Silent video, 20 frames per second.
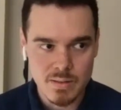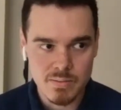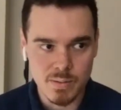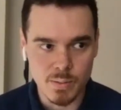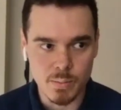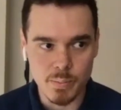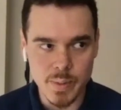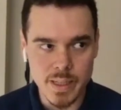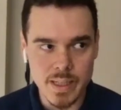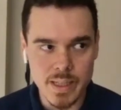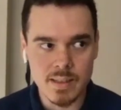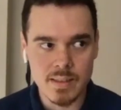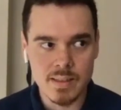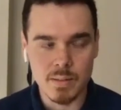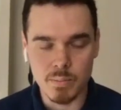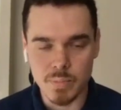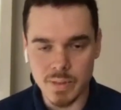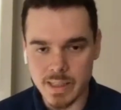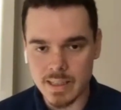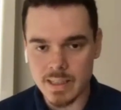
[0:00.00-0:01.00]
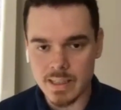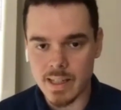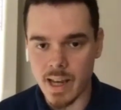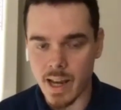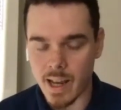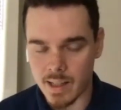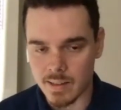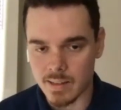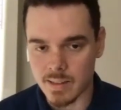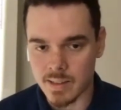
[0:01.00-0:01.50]
being completely
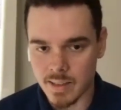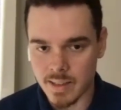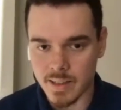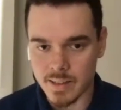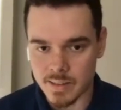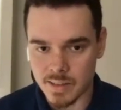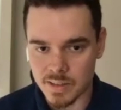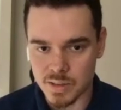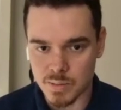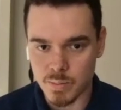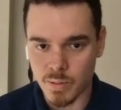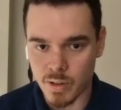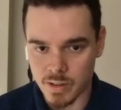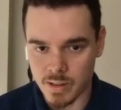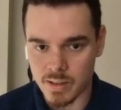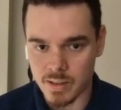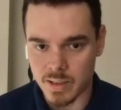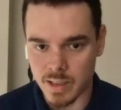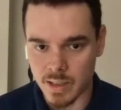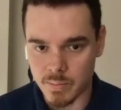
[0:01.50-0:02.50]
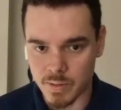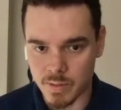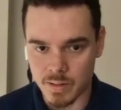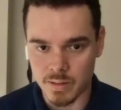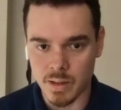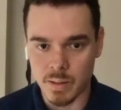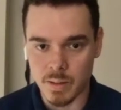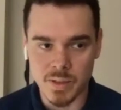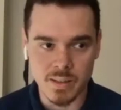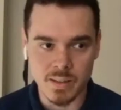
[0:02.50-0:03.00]
healthy at this point in time.
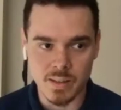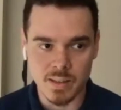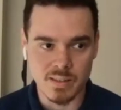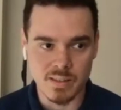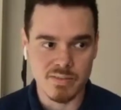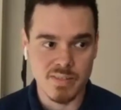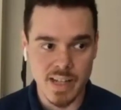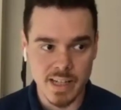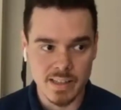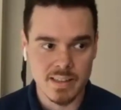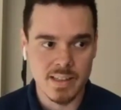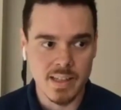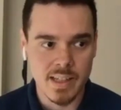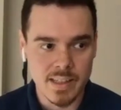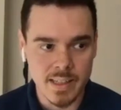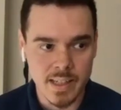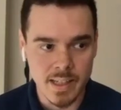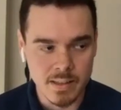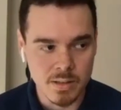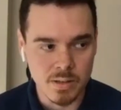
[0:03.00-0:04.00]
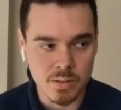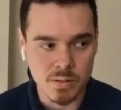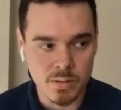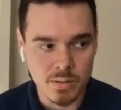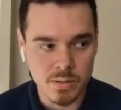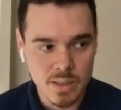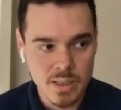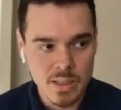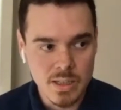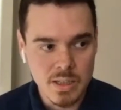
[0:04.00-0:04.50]
I mean, and the fact that I get to
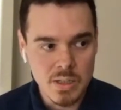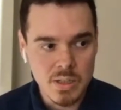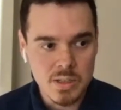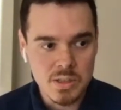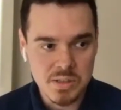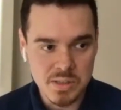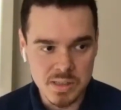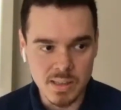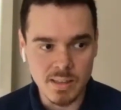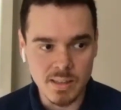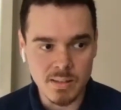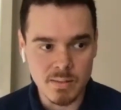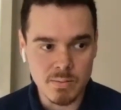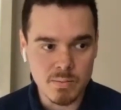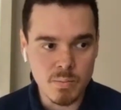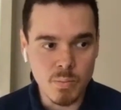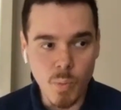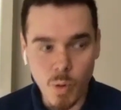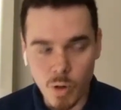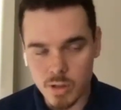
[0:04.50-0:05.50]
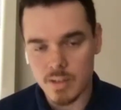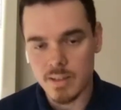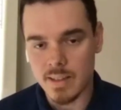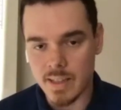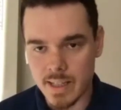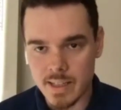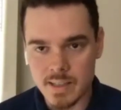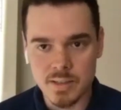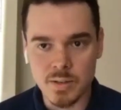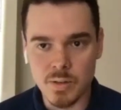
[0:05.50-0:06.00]
still more or
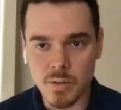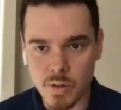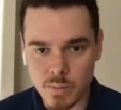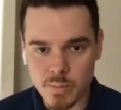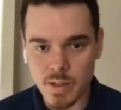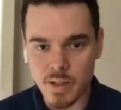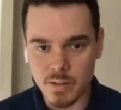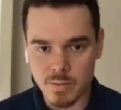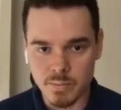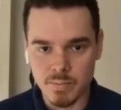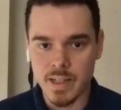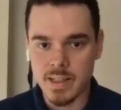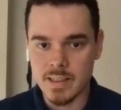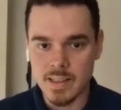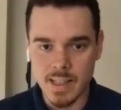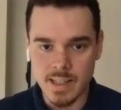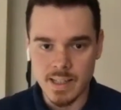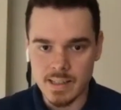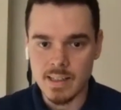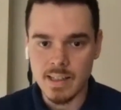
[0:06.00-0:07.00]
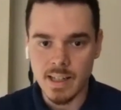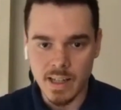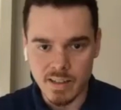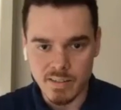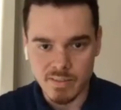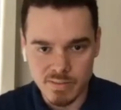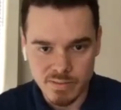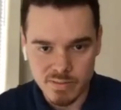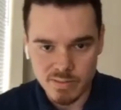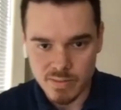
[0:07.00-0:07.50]
less go about my daily
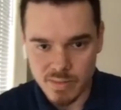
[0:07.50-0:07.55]
life.